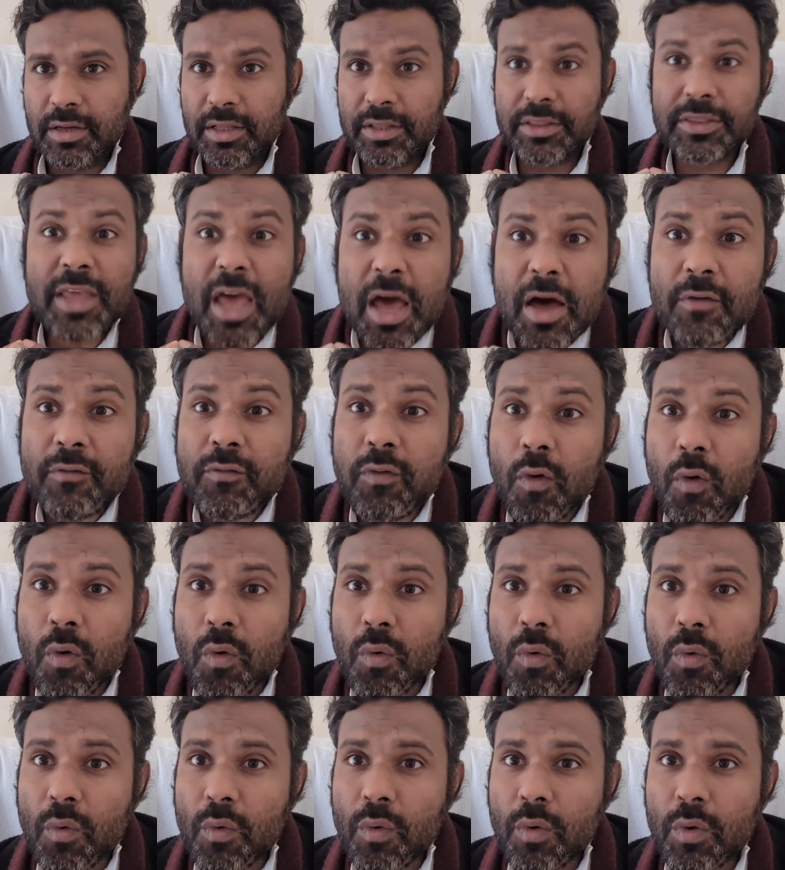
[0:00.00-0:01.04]

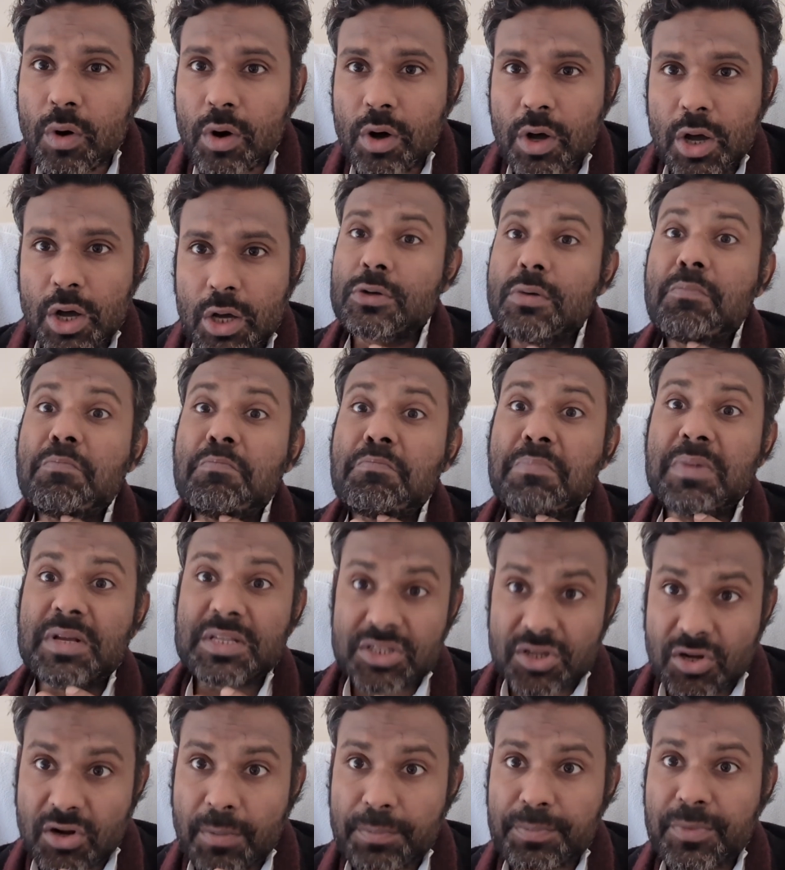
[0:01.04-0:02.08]
Therefore, to
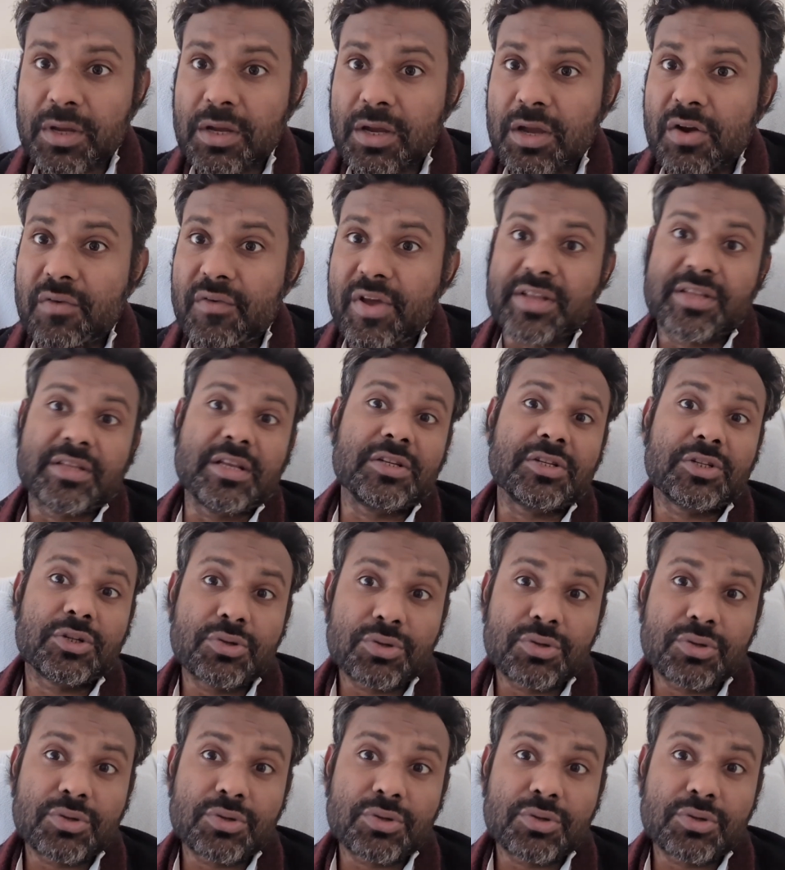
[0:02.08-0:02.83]
muster up the courage and